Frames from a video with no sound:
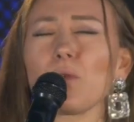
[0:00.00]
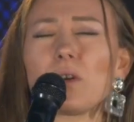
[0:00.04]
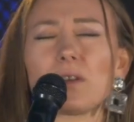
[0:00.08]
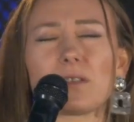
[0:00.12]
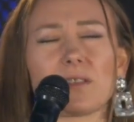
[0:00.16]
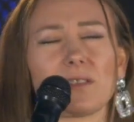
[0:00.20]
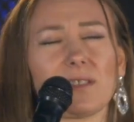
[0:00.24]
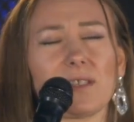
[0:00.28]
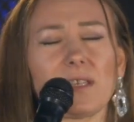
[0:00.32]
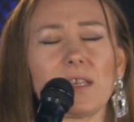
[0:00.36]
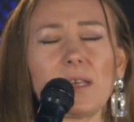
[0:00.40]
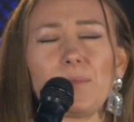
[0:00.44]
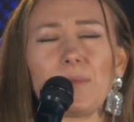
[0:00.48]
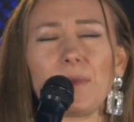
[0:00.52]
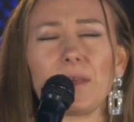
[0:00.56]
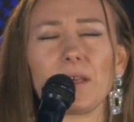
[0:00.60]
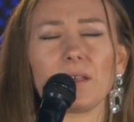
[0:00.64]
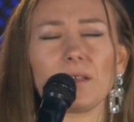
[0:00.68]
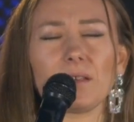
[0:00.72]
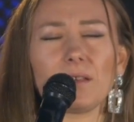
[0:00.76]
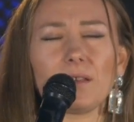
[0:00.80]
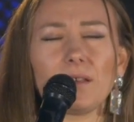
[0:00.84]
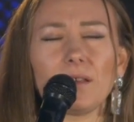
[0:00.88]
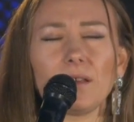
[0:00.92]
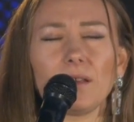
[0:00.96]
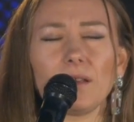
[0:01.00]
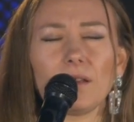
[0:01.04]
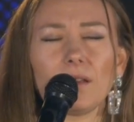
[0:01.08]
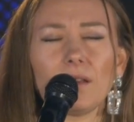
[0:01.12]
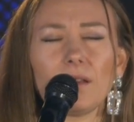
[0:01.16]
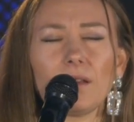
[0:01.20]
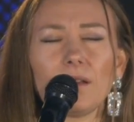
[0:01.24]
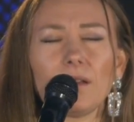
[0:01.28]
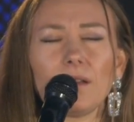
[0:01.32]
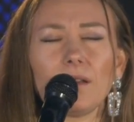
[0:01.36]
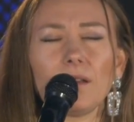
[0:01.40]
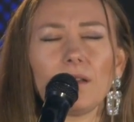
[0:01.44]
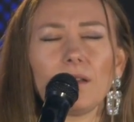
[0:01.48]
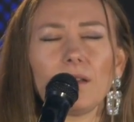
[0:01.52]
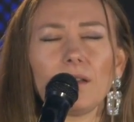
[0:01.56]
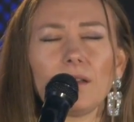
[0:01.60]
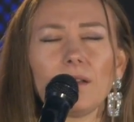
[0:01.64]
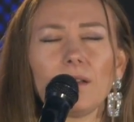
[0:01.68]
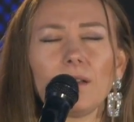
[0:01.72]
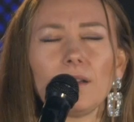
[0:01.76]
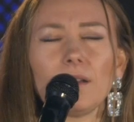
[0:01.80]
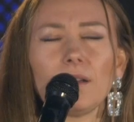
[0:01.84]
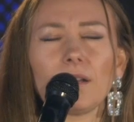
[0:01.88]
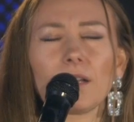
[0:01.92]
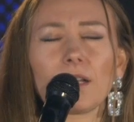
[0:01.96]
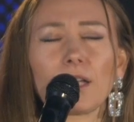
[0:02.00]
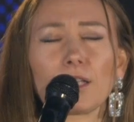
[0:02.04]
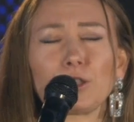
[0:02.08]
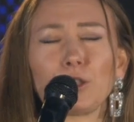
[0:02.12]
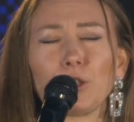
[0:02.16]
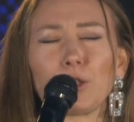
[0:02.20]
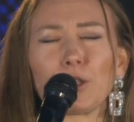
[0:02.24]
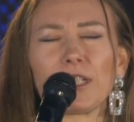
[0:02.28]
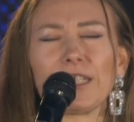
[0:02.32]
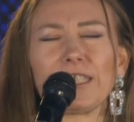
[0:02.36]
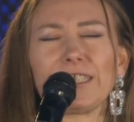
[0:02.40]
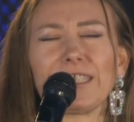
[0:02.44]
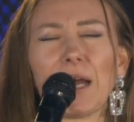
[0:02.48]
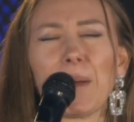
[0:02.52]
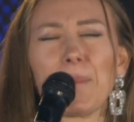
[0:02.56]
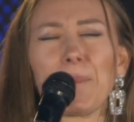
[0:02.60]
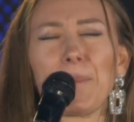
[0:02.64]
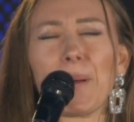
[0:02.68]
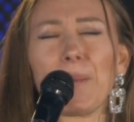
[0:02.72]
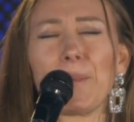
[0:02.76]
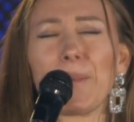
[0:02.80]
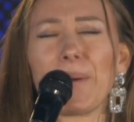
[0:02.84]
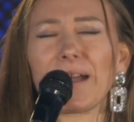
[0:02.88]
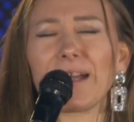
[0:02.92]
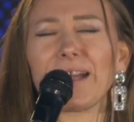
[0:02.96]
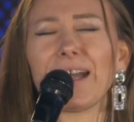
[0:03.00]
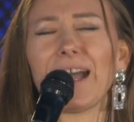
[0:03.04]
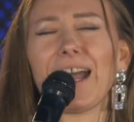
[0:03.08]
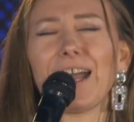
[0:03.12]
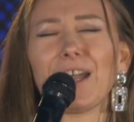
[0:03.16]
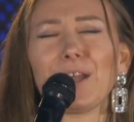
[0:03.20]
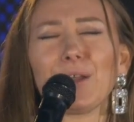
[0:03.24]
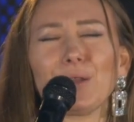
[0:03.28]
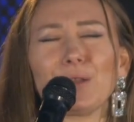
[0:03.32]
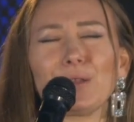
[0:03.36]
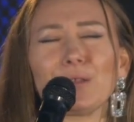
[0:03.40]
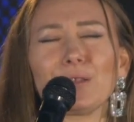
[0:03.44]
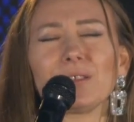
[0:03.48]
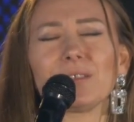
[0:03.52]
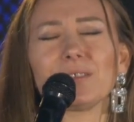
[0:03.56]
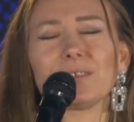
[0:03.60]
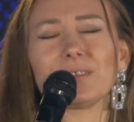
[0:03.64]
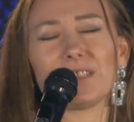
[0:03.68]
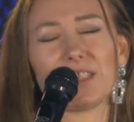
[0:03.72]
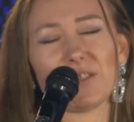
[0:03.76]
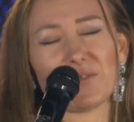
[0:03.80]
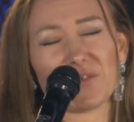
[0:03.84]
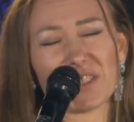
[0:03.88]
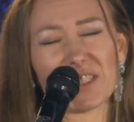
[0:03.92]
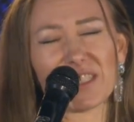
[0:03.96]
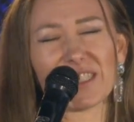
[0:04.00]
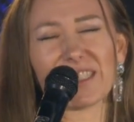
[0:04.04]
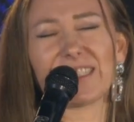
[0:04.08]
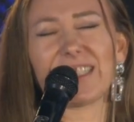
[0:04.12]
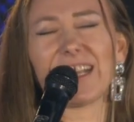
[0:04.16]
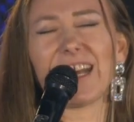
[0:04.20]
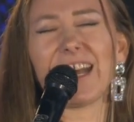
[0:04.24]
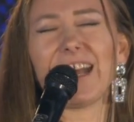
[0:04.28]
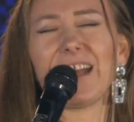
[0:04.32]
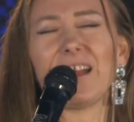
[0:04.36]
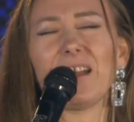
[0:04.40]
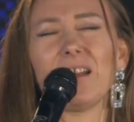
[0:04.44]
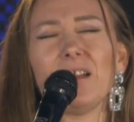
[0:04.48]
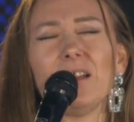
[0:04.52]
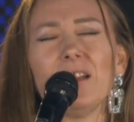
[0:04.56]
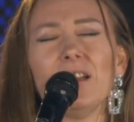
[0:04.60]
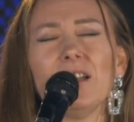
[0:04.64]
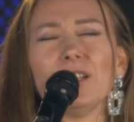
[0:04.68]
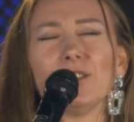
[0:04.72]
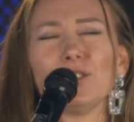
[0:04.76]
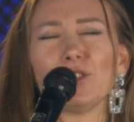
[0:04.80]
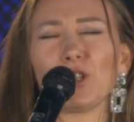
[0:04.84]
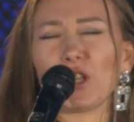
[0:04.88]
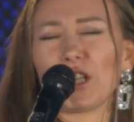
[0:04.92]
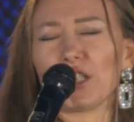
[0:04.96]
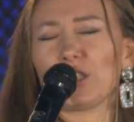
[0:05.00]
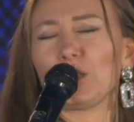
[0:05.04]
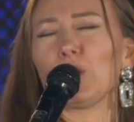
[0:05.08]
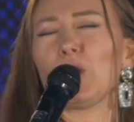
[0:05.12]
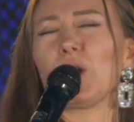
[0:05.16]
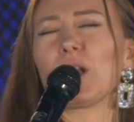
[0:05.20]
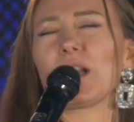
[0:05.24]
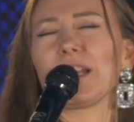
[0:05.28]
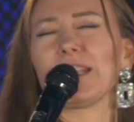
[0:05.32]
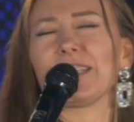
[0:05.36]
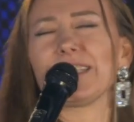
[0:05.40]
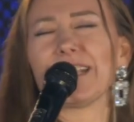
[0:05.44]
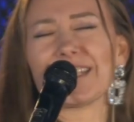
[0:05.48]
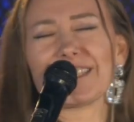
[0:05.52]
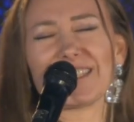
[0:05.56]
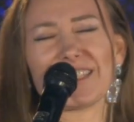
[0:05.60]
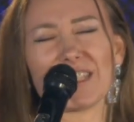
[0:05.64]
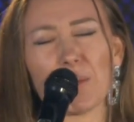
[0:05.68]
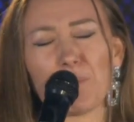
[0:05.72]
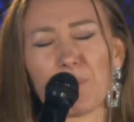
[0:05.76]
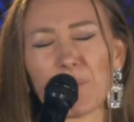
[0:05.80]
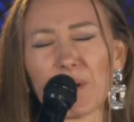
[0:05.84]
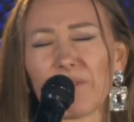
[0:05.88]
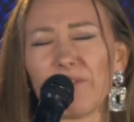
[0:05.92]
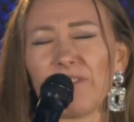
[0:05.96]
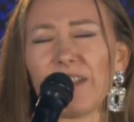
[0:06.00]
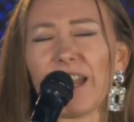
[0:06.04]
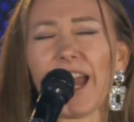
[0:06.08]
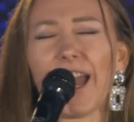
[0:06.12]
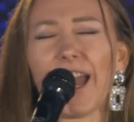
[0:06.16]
to you that you gave us our emotion. It's a great gift.